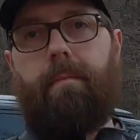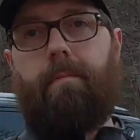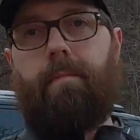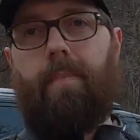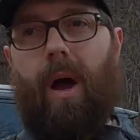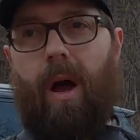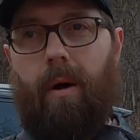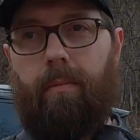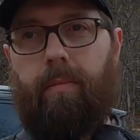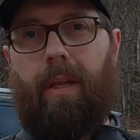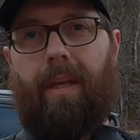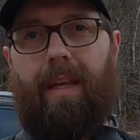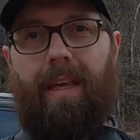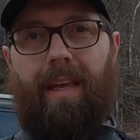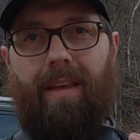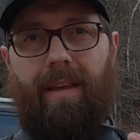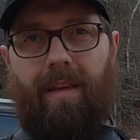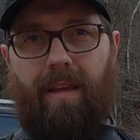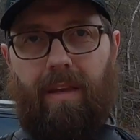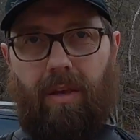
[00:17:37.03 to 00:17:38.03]
public
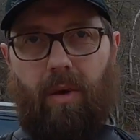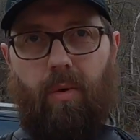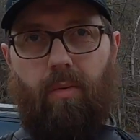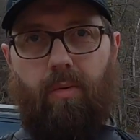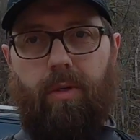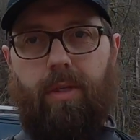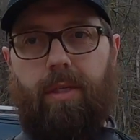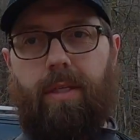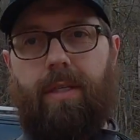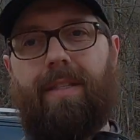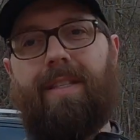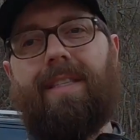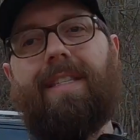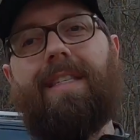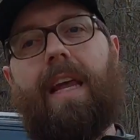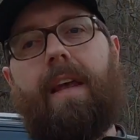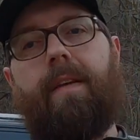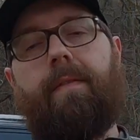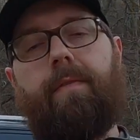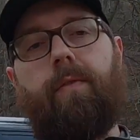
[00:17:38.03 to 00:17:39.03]
use
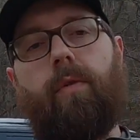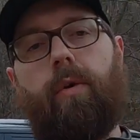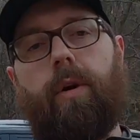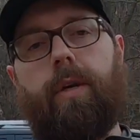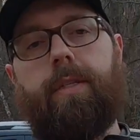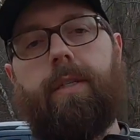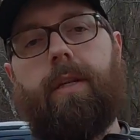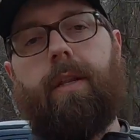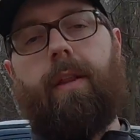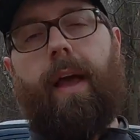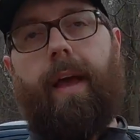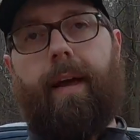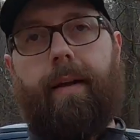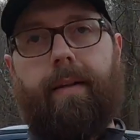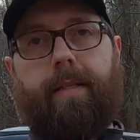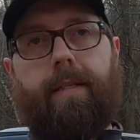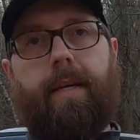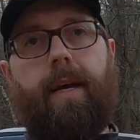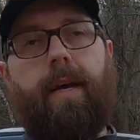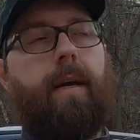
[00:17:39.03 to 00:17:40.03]
state forest
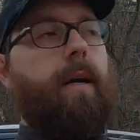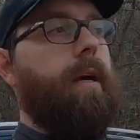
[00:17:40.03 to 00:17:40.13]
lands